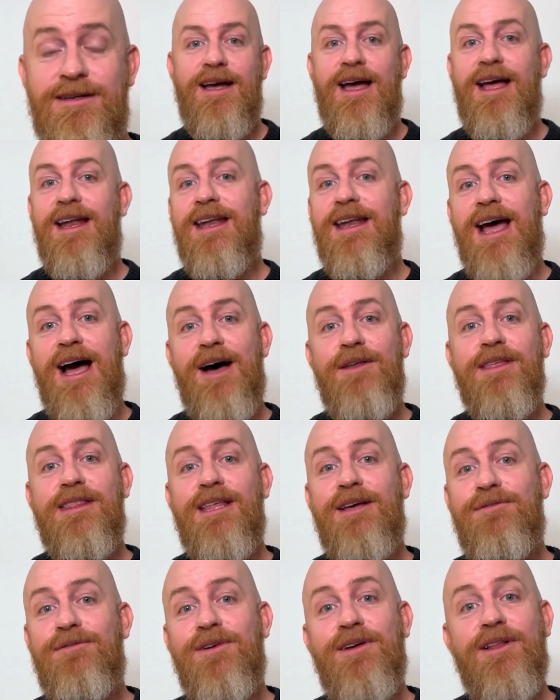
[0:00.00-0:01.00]
And now that
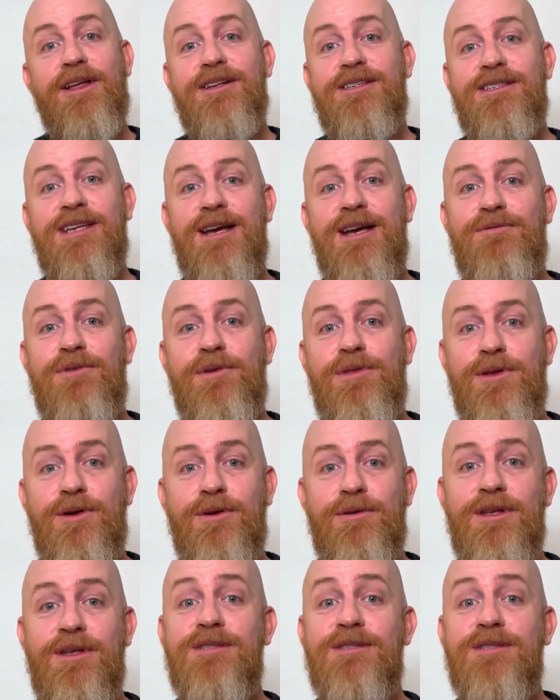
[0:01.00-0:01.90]
they feel unsafe with you,